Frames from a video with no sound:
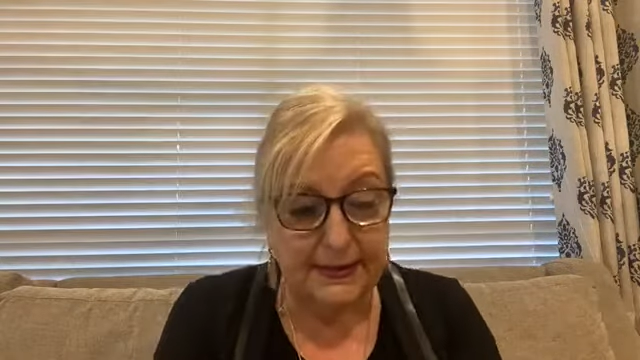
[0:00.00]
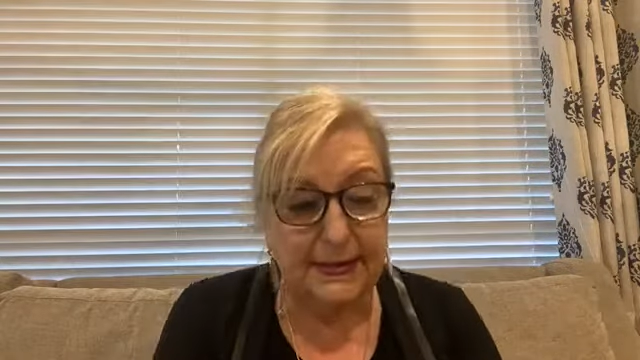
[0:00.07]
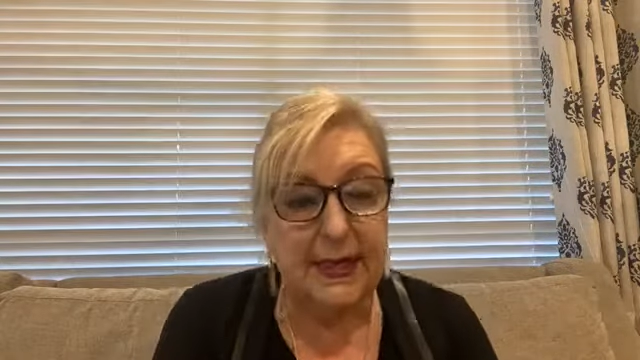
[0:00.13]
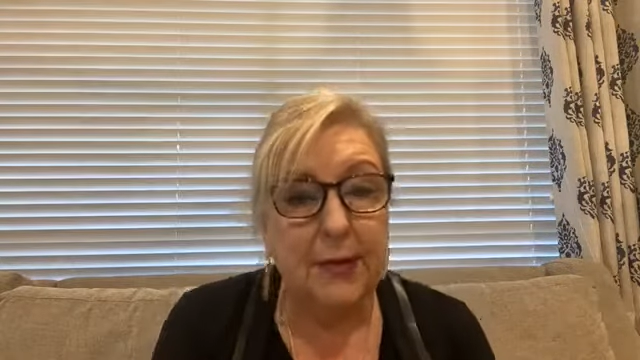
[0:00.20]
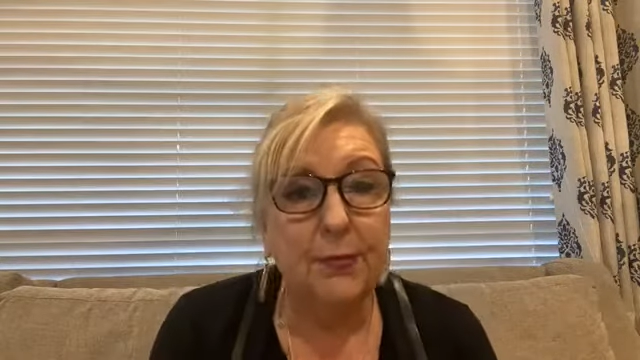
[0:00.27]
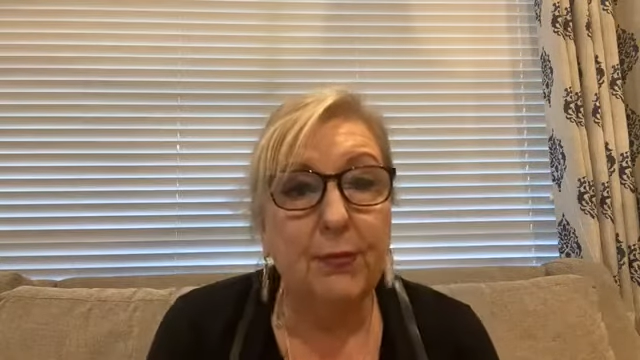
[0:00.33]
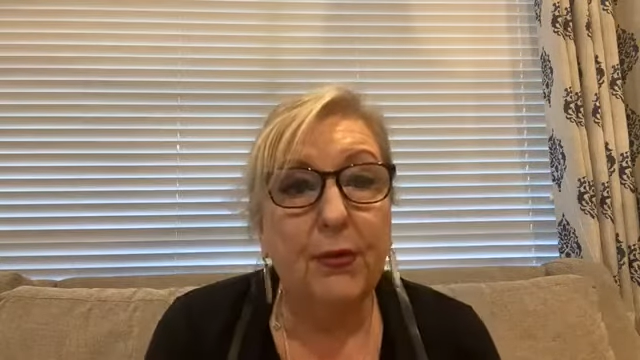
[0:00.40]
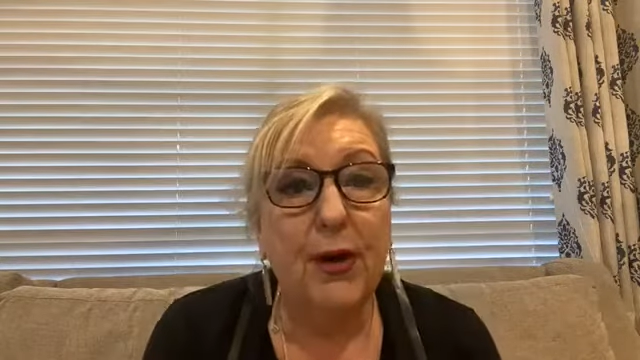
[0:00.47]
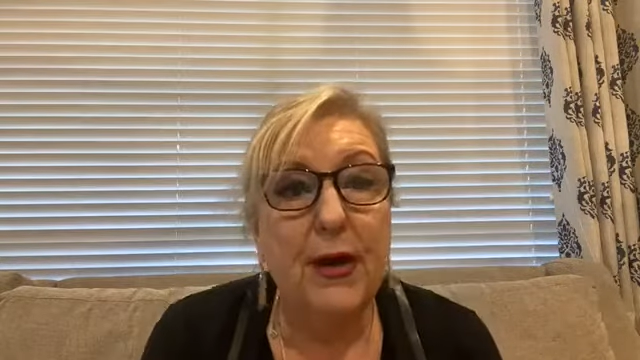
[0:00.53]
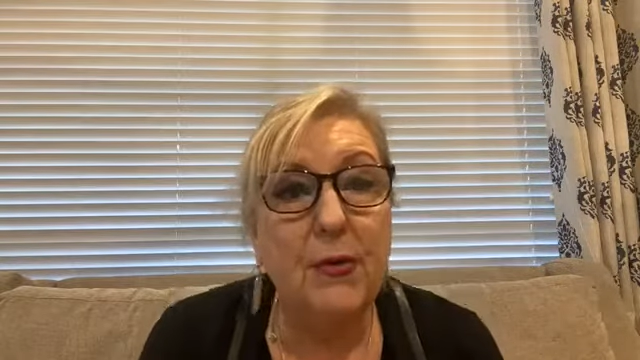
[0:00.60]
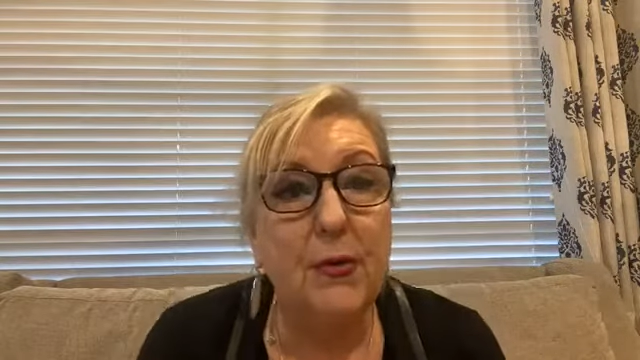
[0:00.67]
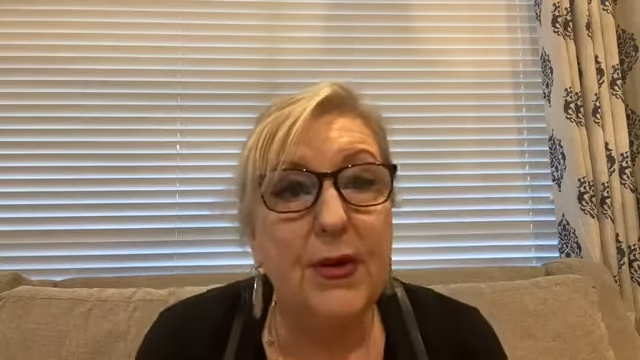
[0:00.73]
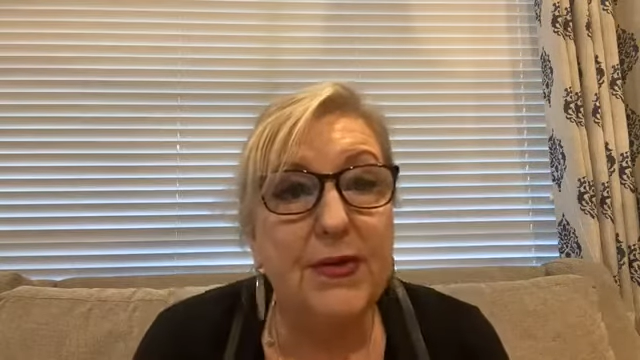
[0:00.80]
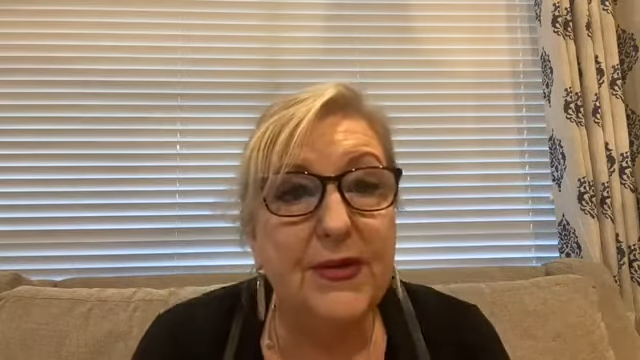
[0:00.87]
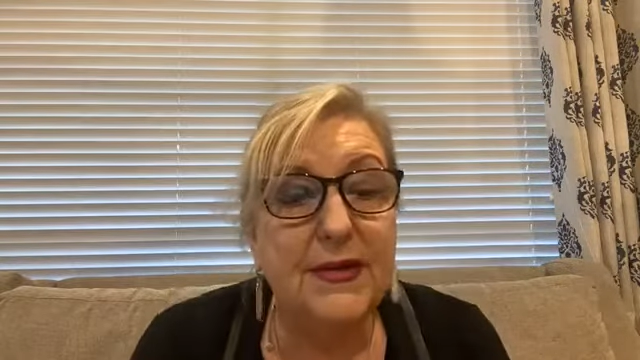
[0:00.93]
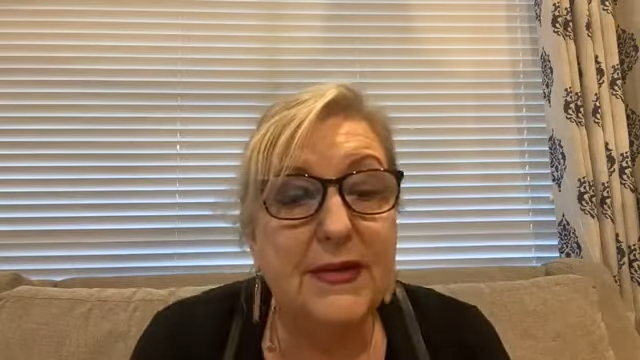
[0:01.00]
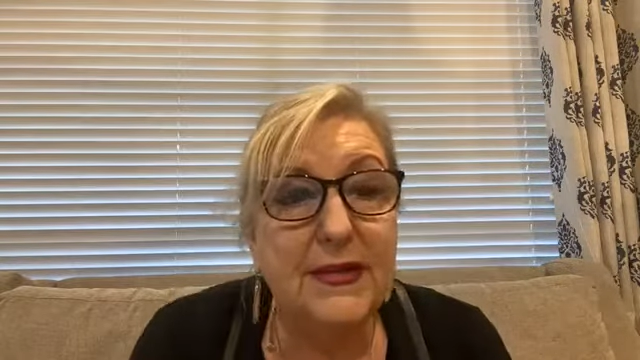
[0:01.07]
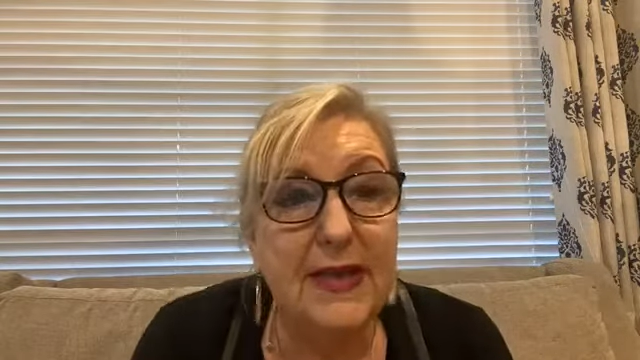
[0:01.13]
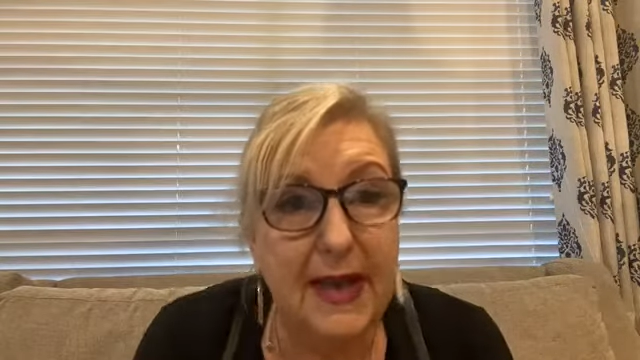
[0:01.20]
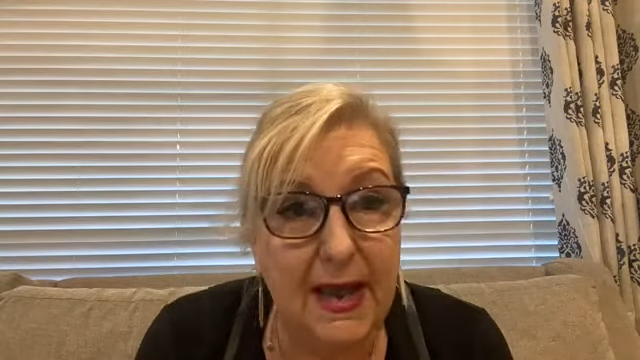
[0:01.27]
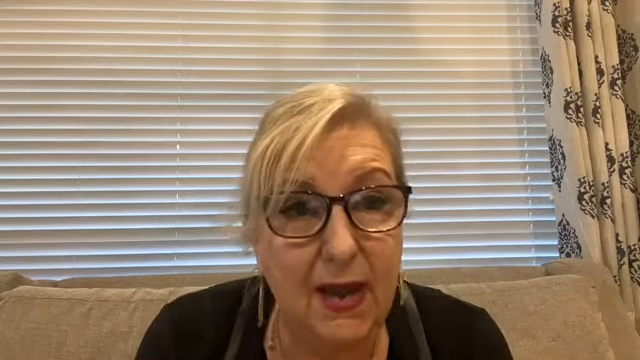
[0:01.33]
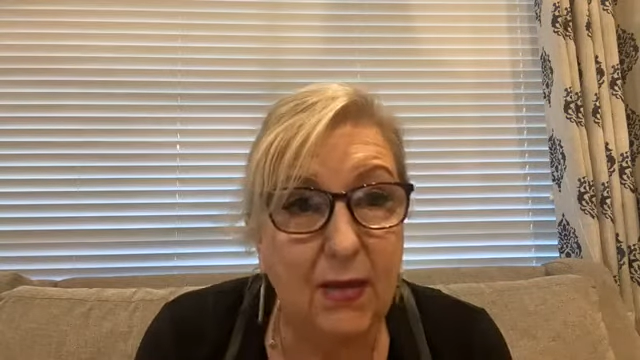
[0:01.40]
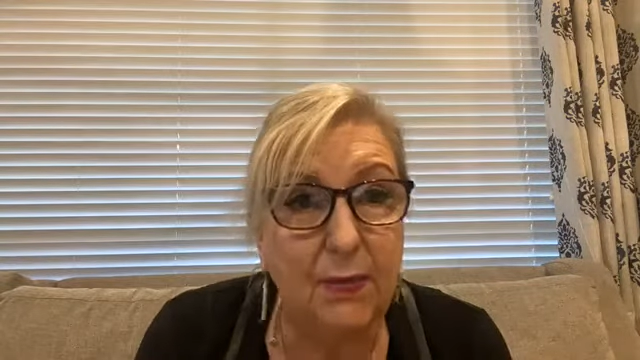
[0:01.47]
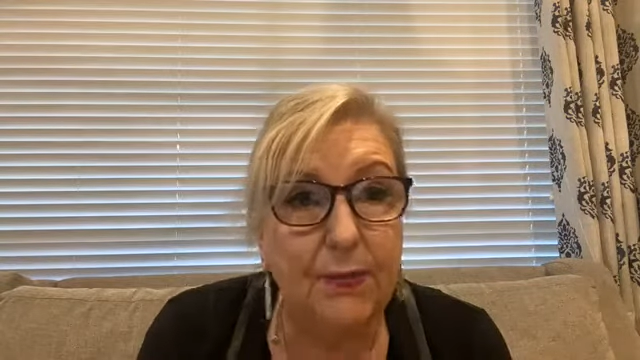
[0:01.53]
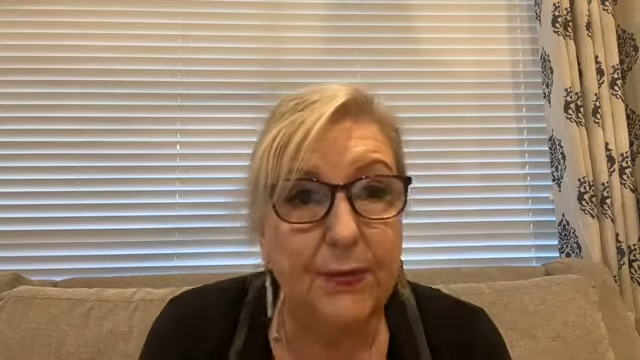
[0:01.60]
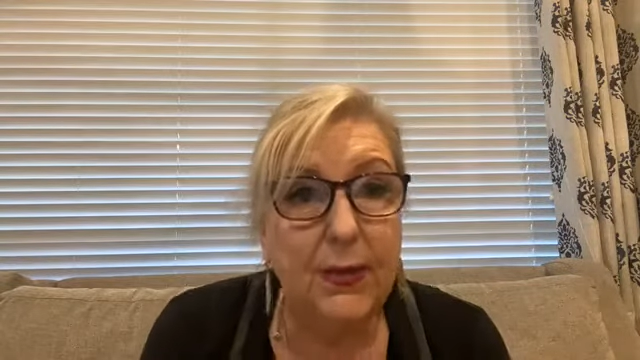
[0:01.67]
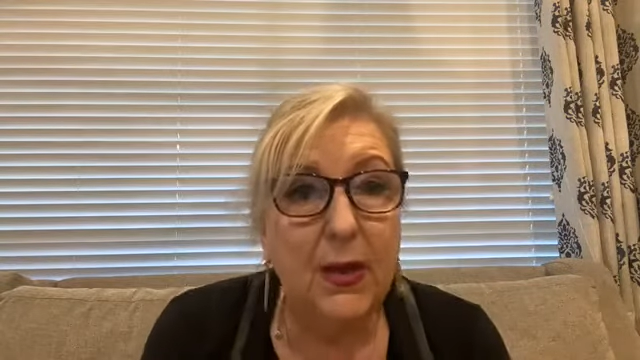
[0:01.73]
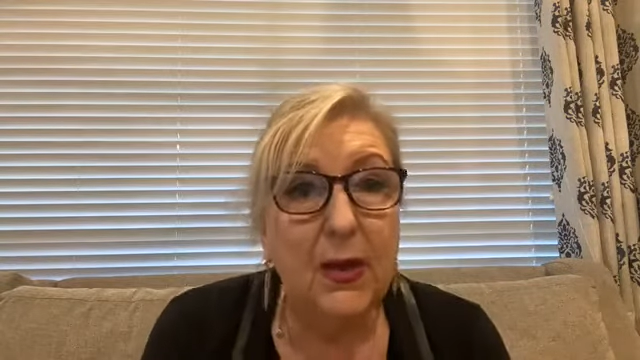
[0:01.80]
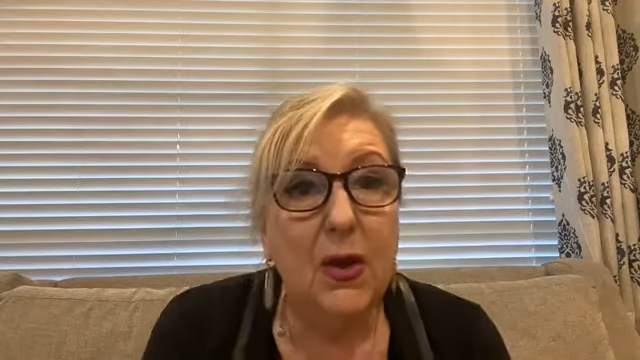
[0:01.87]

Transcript: and say, pray with us now